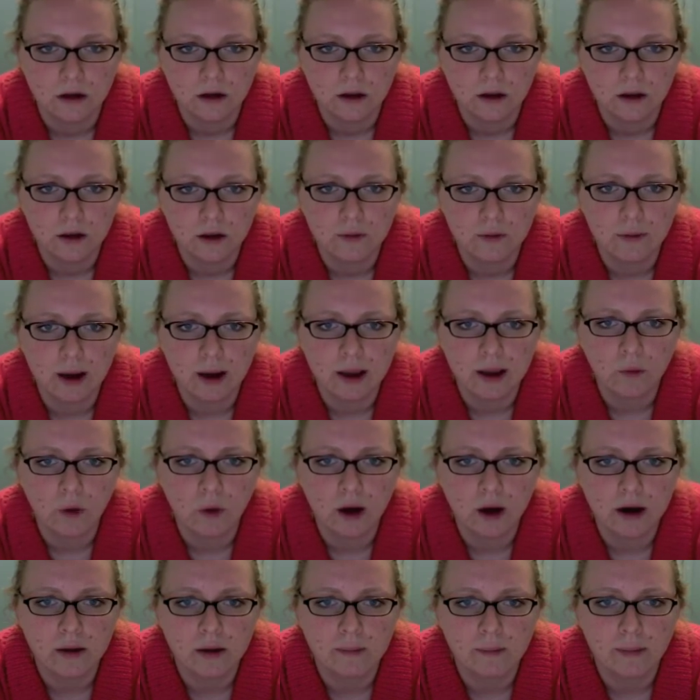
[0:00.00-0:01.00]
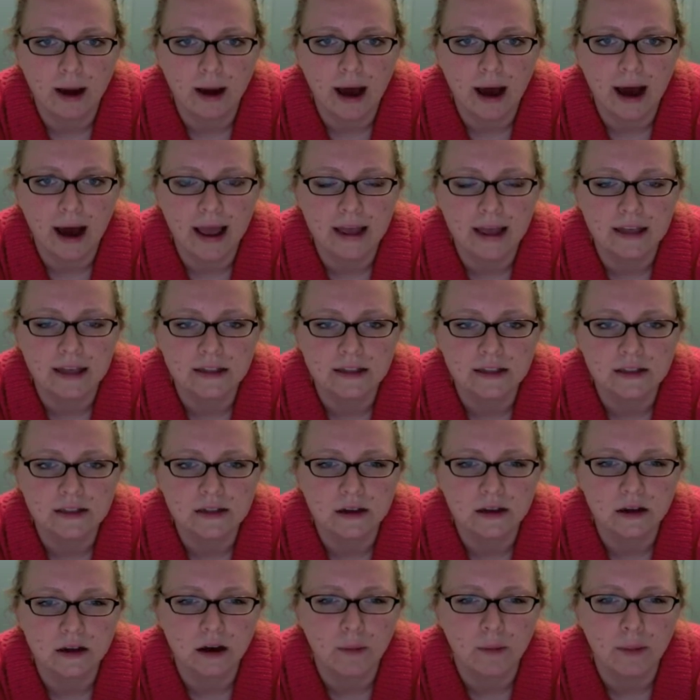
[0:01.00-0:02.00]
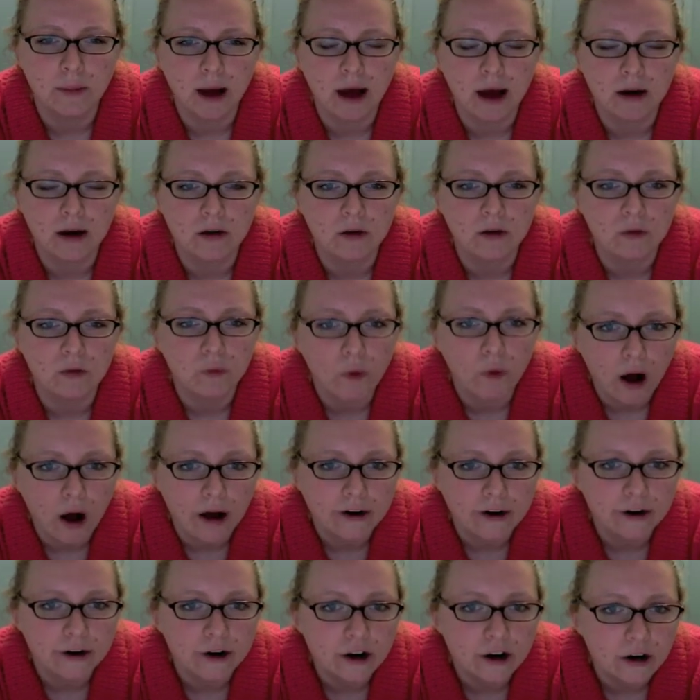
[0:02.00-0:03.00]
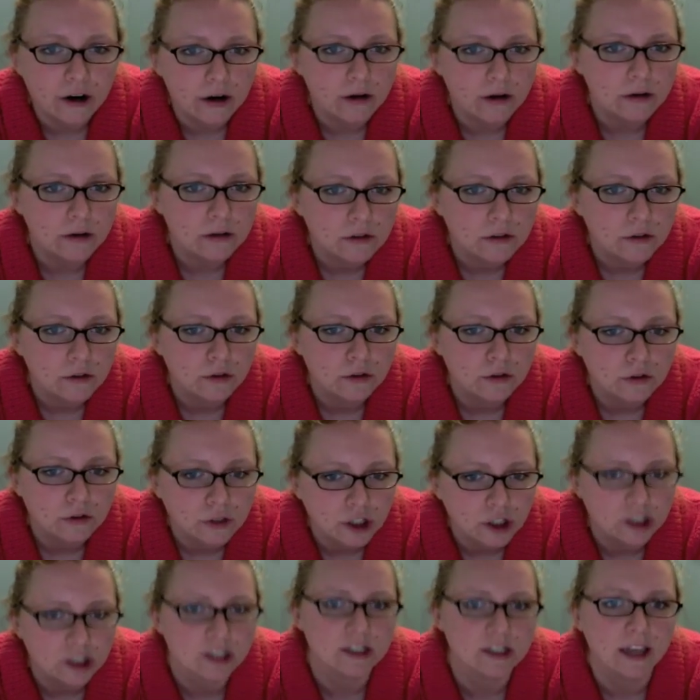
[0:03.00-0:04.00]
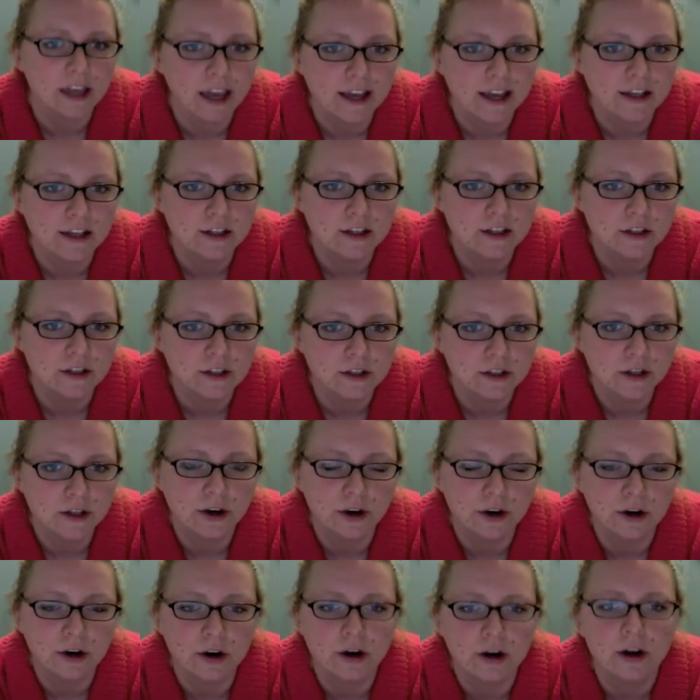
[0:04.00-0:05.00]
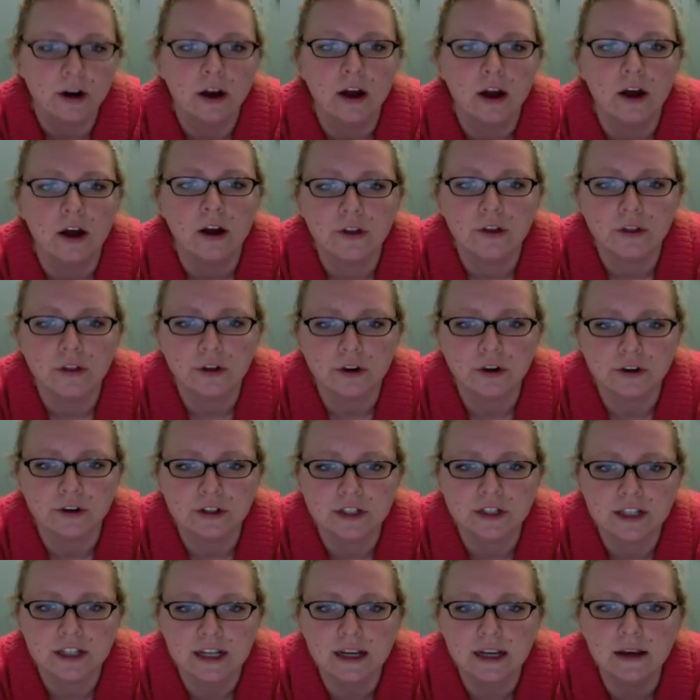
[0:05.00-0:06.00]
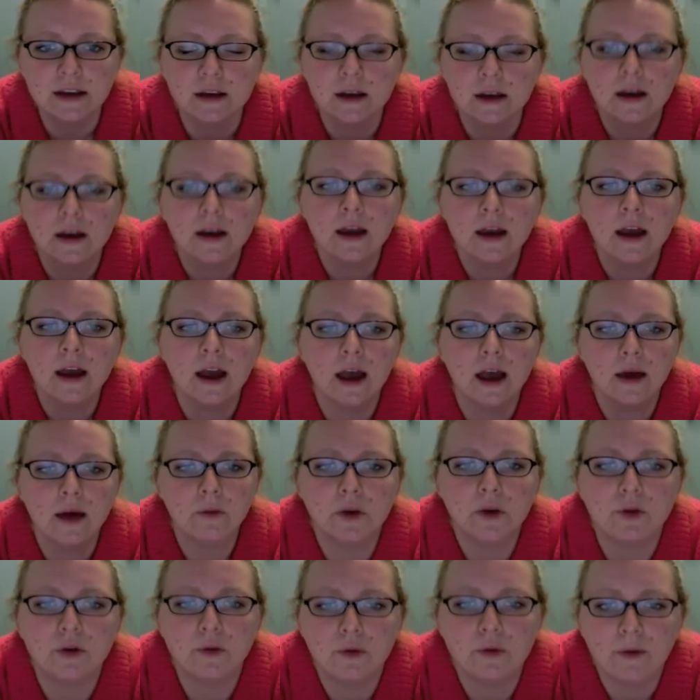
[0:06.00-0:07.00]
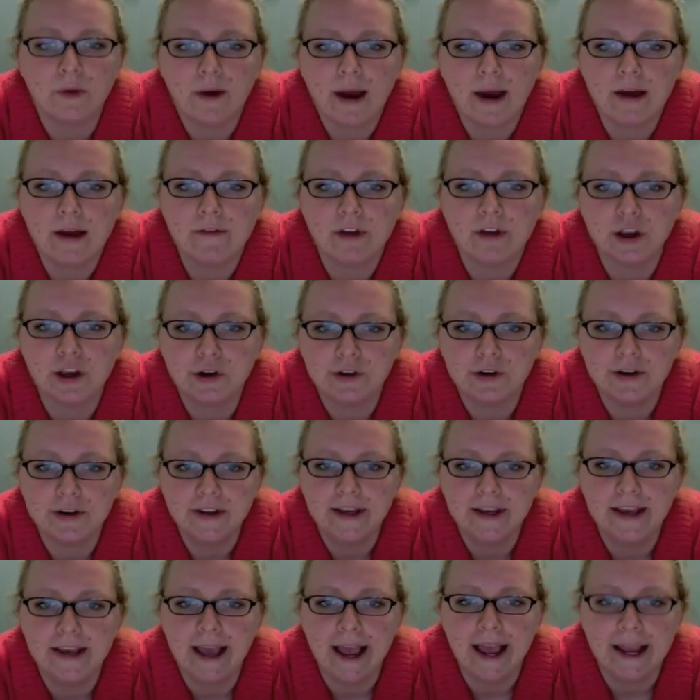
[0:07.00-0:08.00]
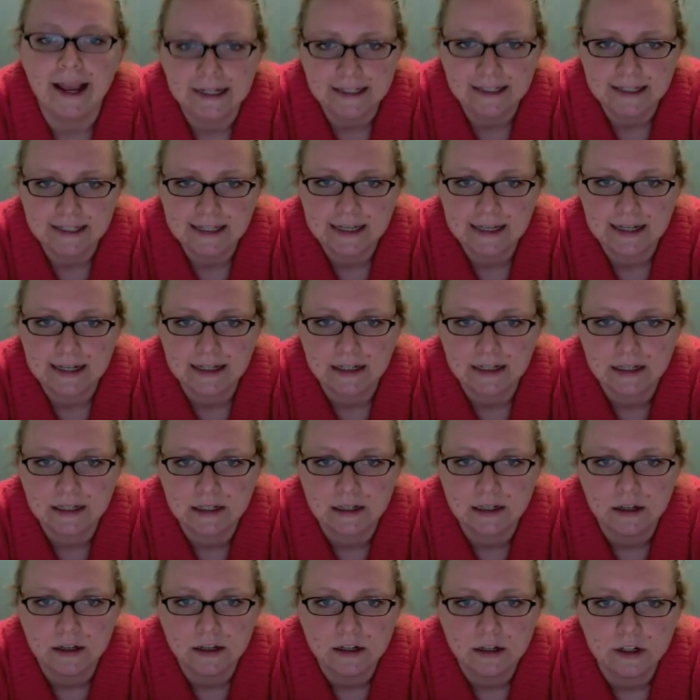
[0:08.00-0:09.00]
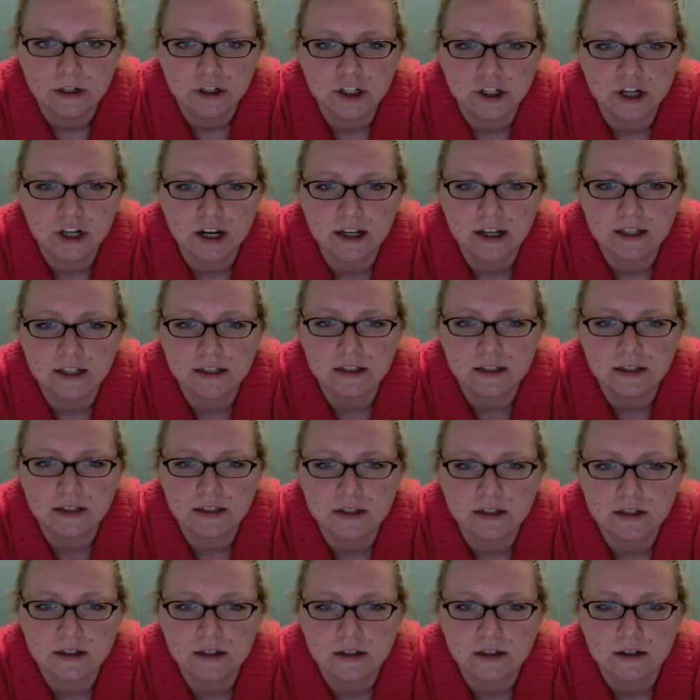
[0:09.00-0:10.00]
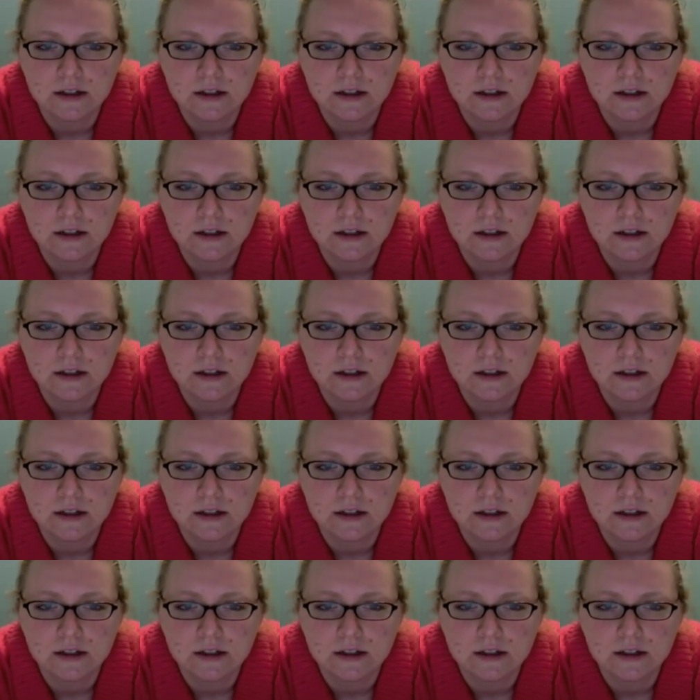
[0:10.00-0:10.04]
you might want to buy a bottle of water just in case you're thirsty. And when you arrive at your gate, just